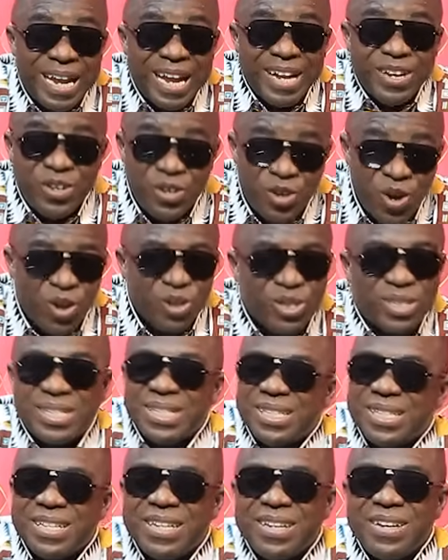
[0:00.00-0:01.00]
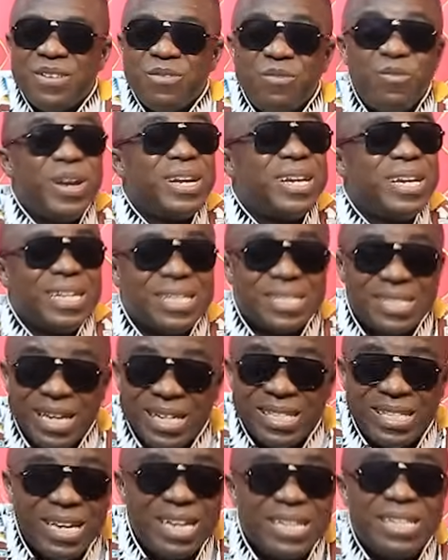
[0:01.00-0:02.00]
the dot, when they
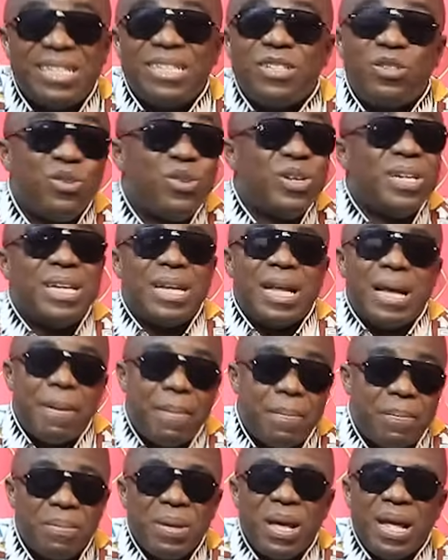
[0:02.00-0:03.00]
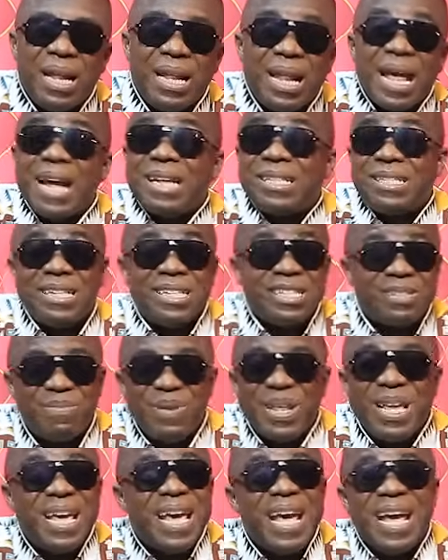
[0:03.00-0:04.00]
started doing the light
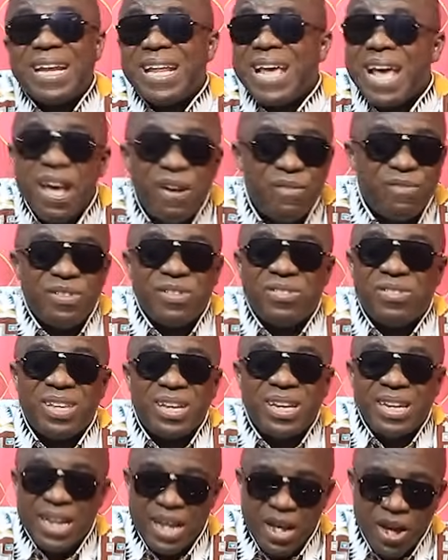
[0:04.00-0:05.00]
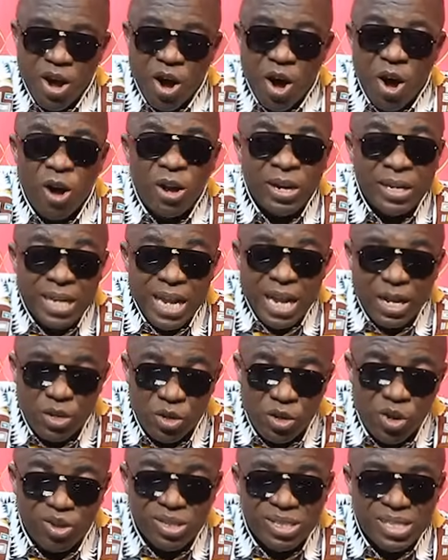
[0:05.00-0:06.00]
display and everything, on the
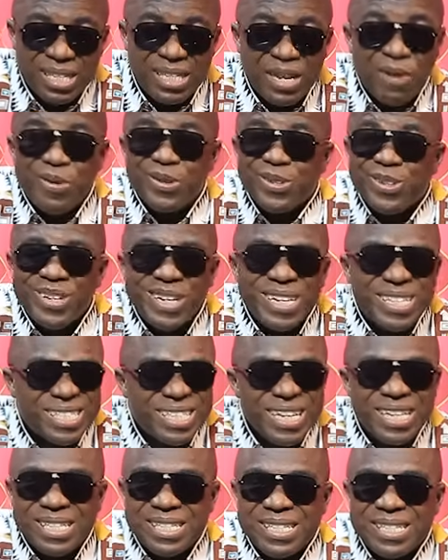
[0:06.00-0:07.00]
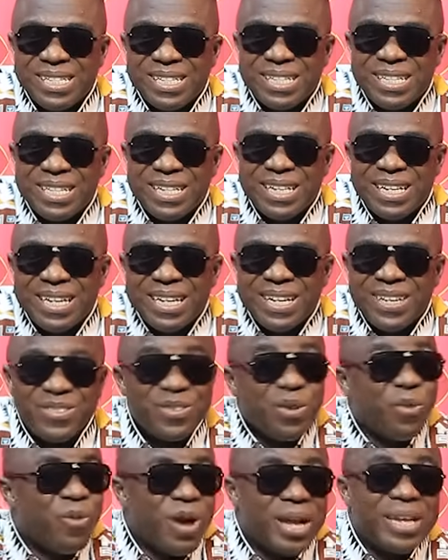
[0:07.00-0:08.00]
dot, Shatta was on the stage.
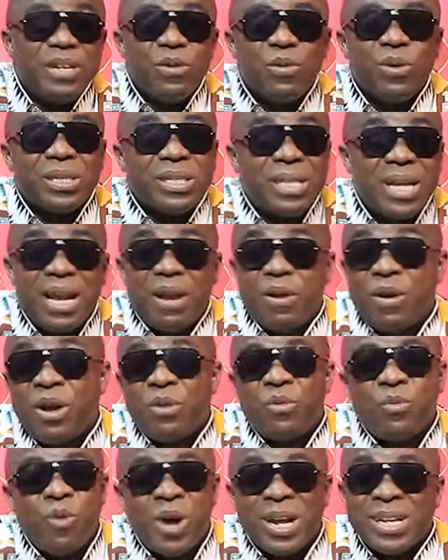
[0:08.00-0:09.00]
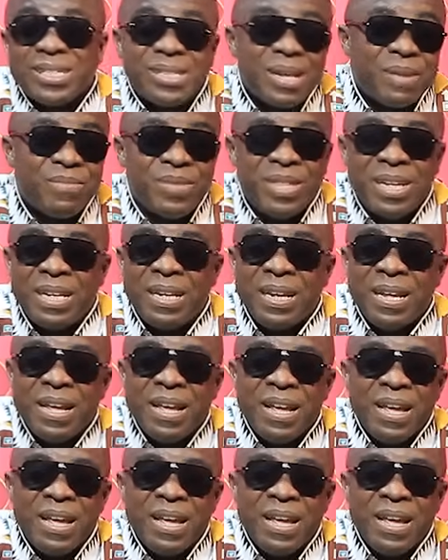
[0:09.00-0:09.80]
So when he was done around 1 something,